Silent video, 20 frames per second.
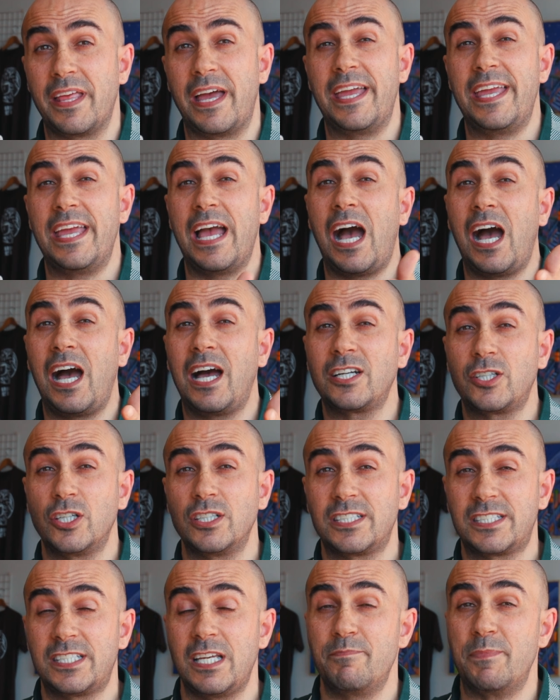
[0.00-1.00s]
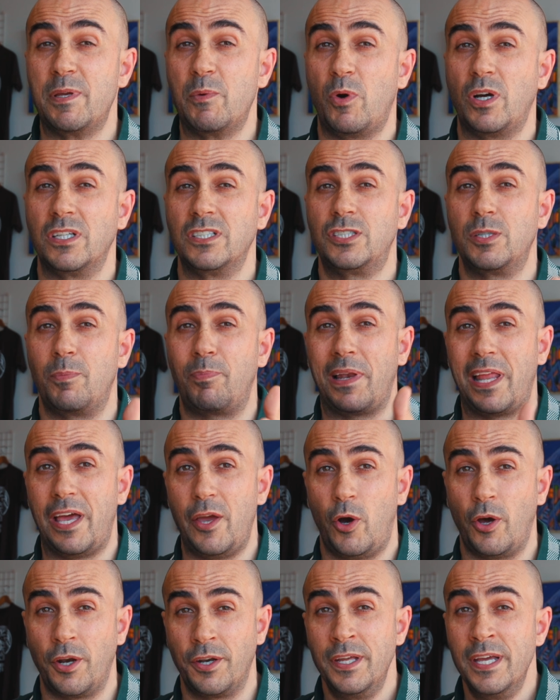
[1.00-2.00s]
they are going to send me one to play
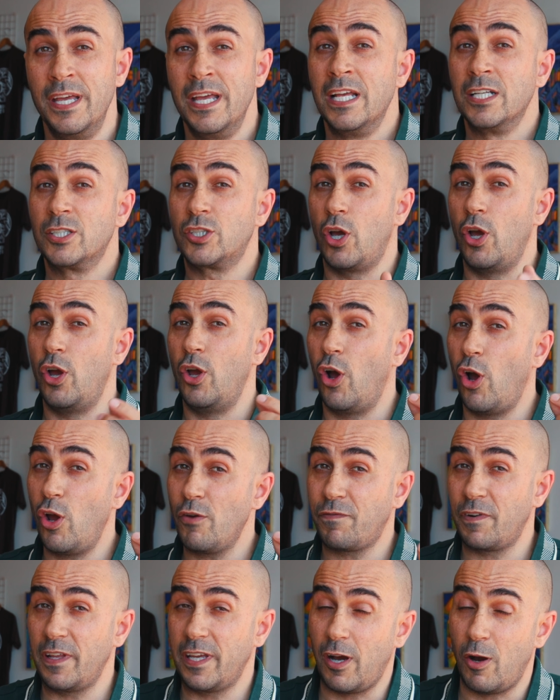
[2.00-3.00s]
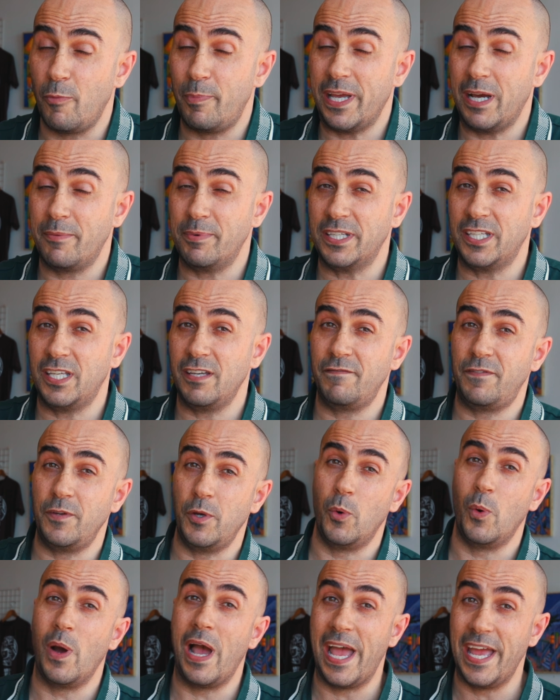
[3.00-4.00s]
on. So hopefully I'll be able to give
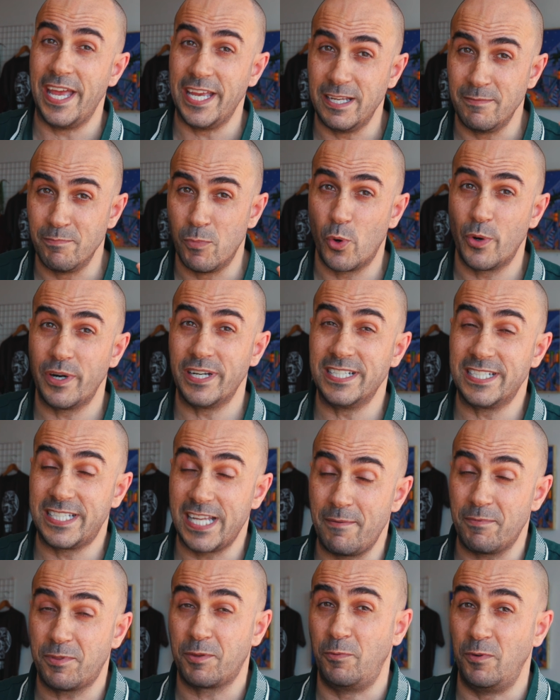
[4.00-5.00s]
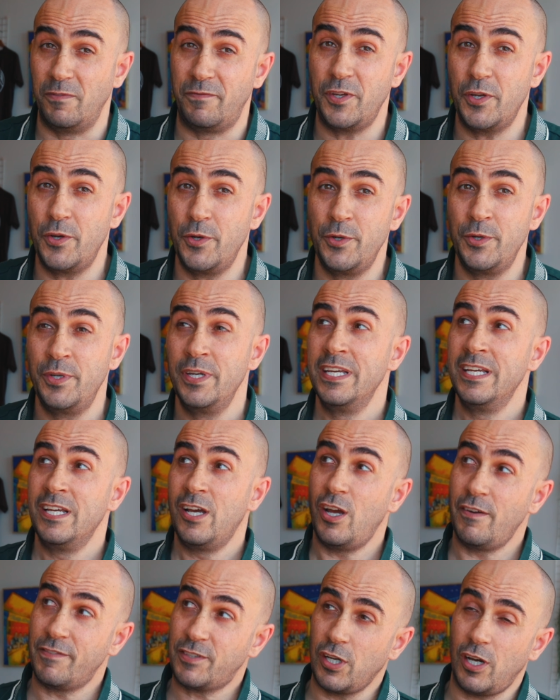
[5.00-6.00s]
you a more in-depth review
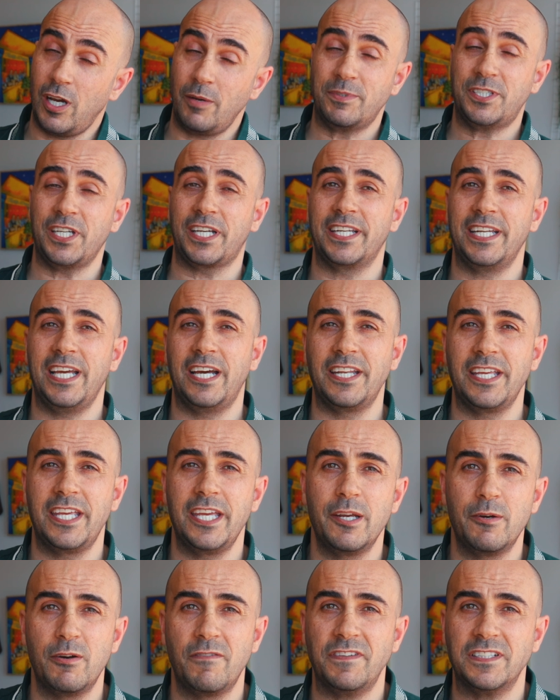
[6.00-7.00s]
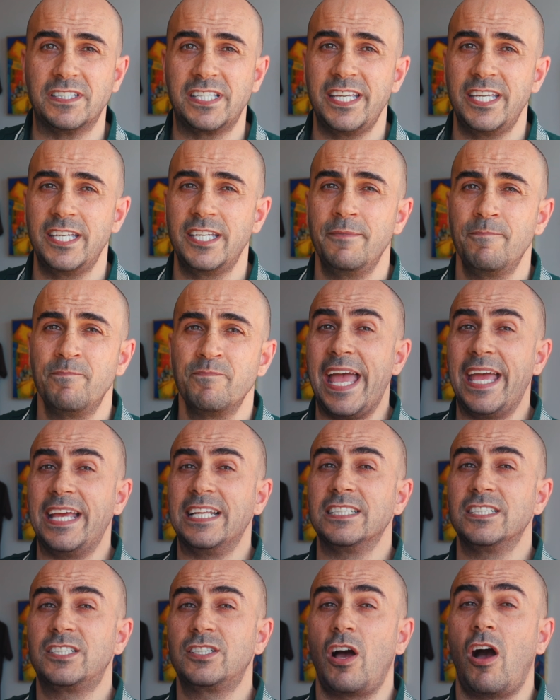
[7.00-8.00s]
over time. Check it out here if it's here.
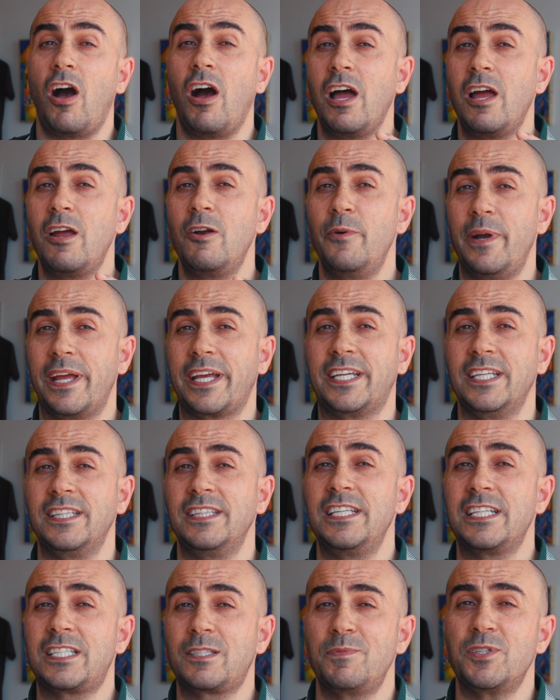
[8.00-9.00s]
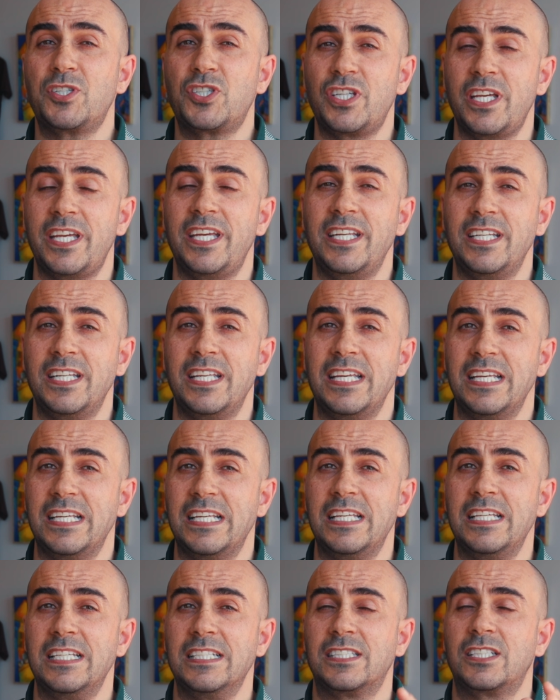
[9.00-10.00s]
And I reckon this machine
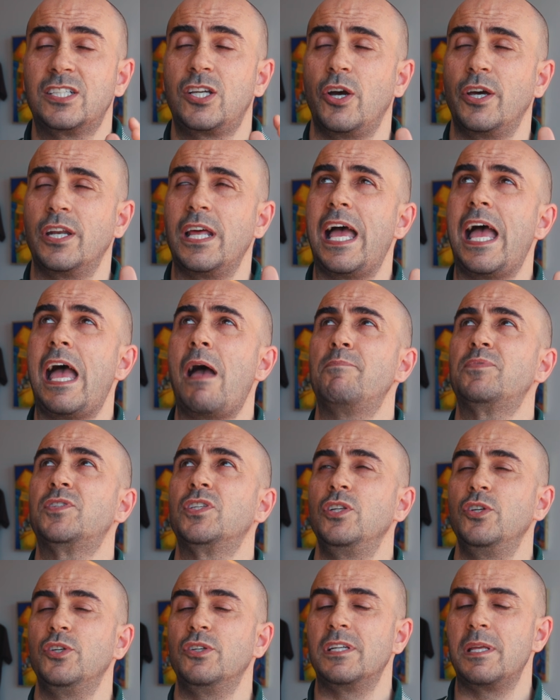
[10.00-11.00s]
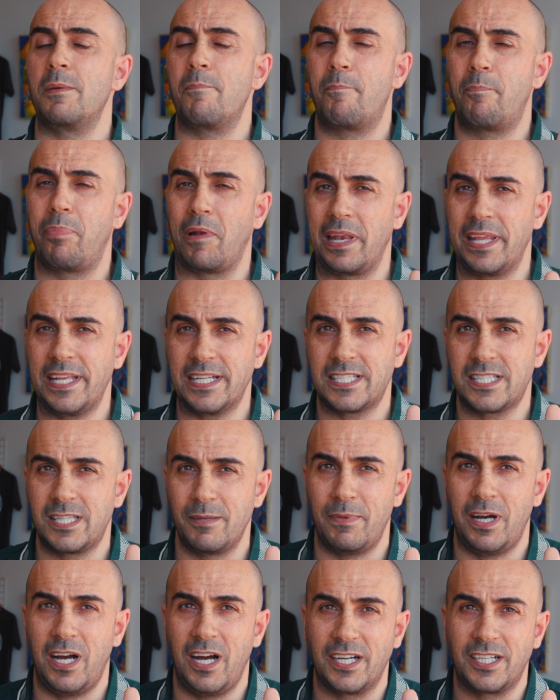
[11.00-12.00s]
is going to absolutely blitz the
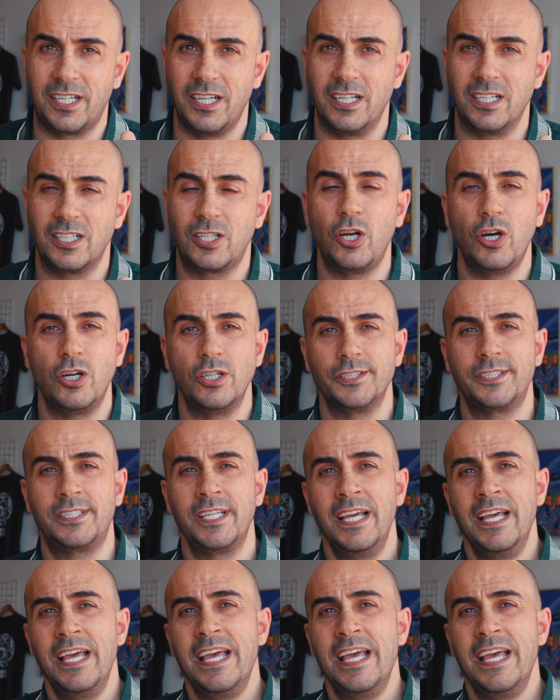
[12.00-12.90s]
market, because